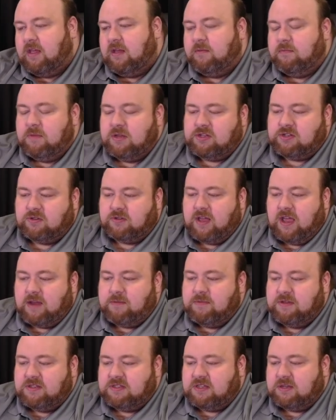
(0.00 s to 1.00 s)
Mitchell
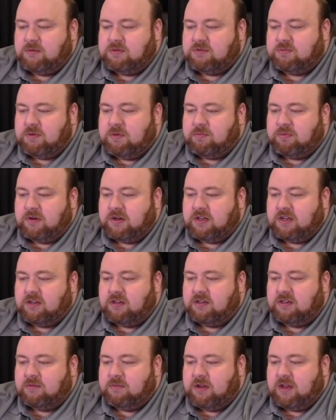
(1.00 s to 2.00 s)
Admin seems to be pretty
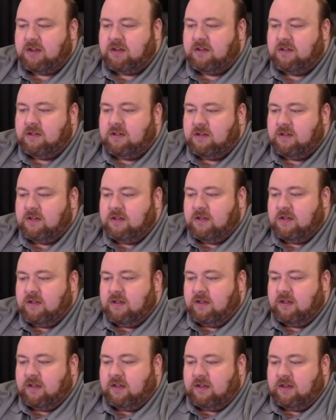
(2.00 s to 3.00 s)
good to me.
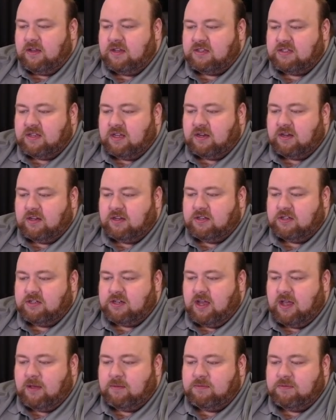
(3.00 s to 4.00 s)
He's done good
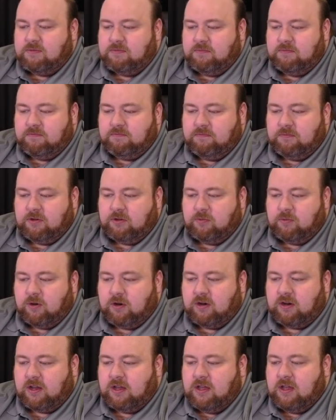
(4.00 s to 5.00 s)
job, good
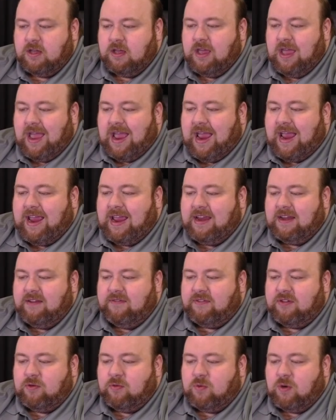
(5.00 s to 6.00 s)
work. And
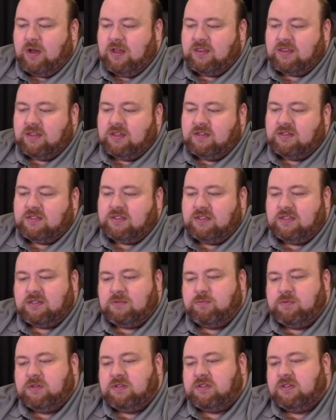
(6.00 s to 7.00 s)
if you want this to
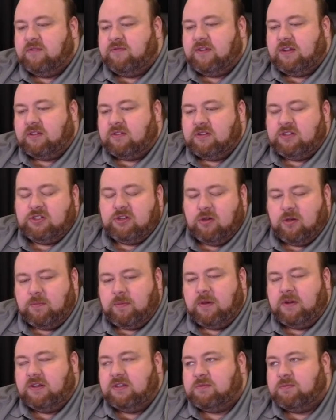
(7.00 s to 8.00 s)
specifically show up
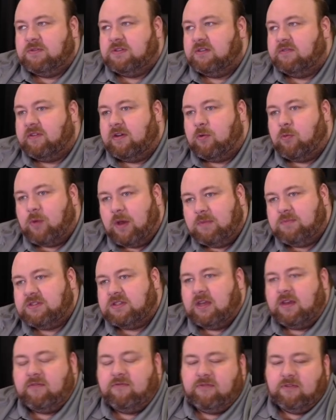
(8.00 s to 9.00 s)
on a specific
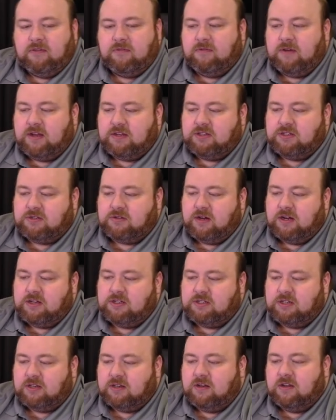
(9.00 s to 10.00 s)
website for the
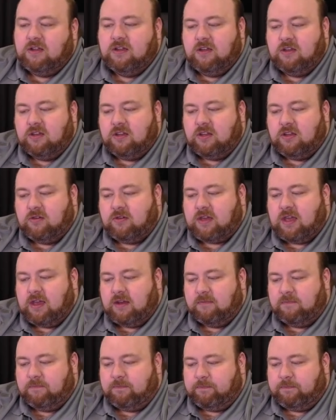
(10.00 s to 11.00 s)
registration, you can.